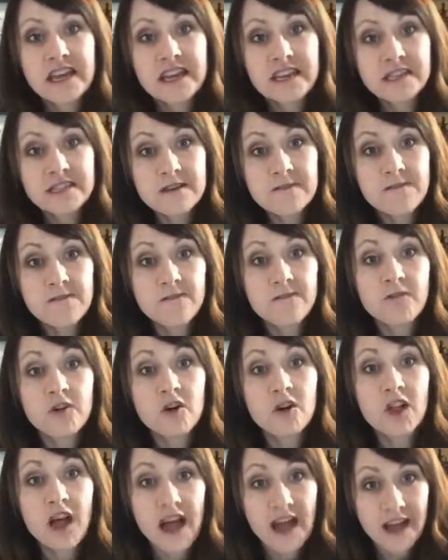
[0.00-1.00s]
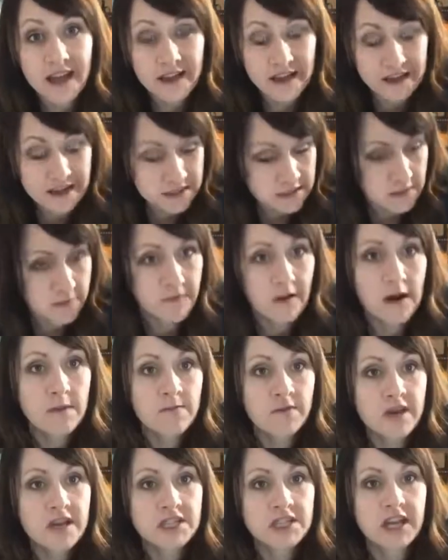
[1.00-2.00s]
It's a full egg, and it's a
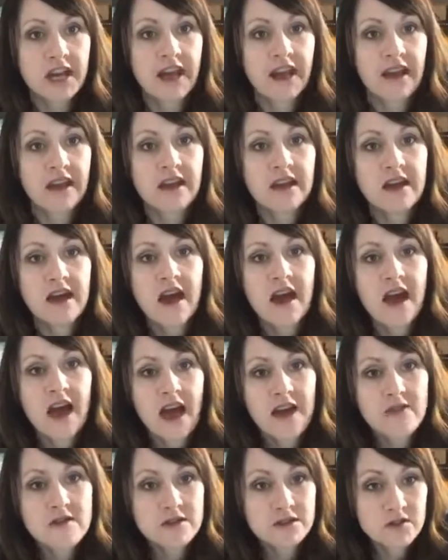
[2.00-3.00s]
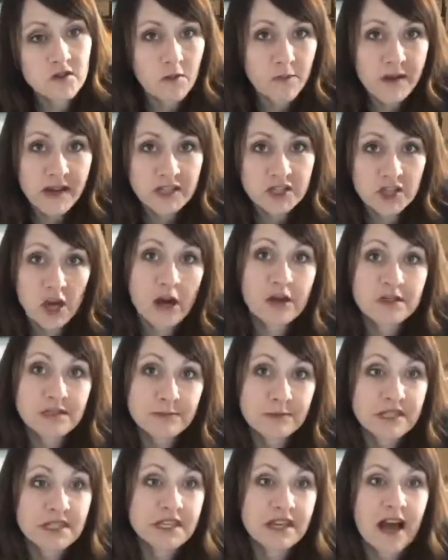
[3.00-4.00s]
farm fresh egg, and there's no big
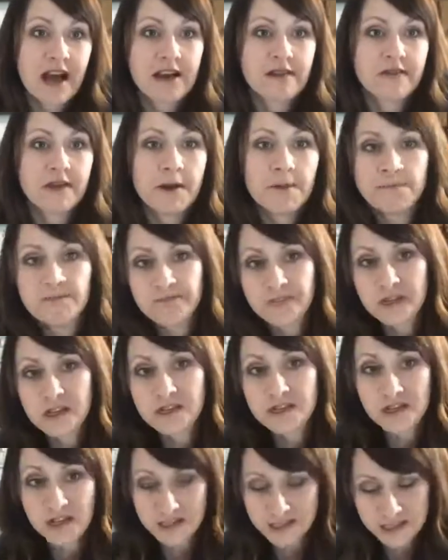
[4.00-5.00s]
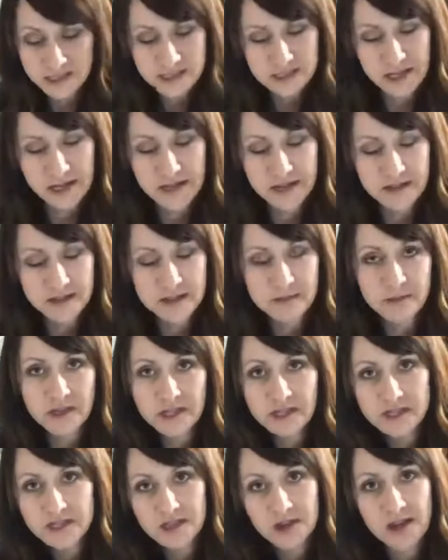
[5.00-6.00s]
chunks missing out of it. So that's exciting to
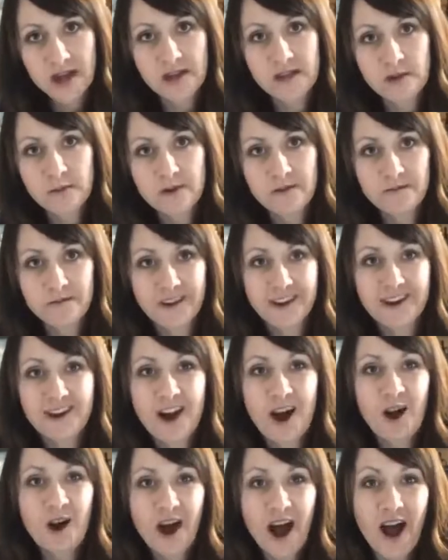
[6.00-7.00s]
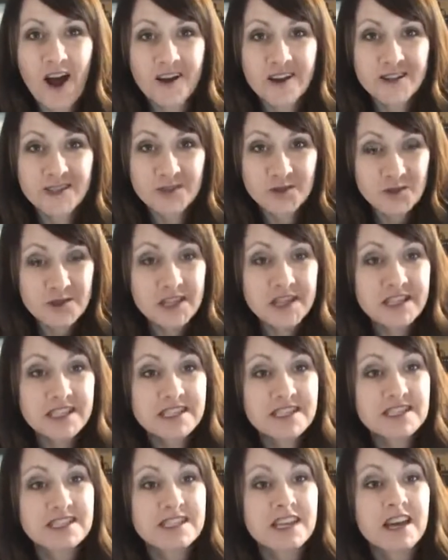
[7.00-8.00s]
me. So now that we figured out how to do
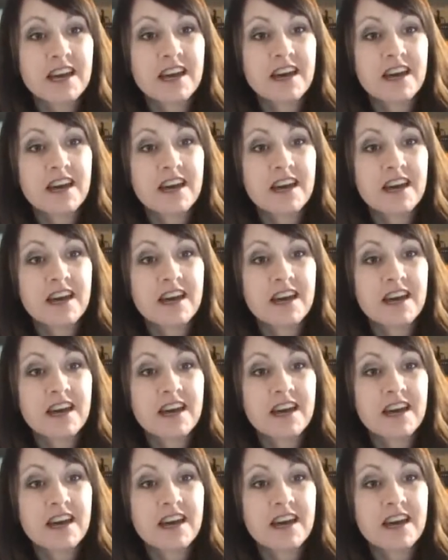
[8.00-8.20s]
this,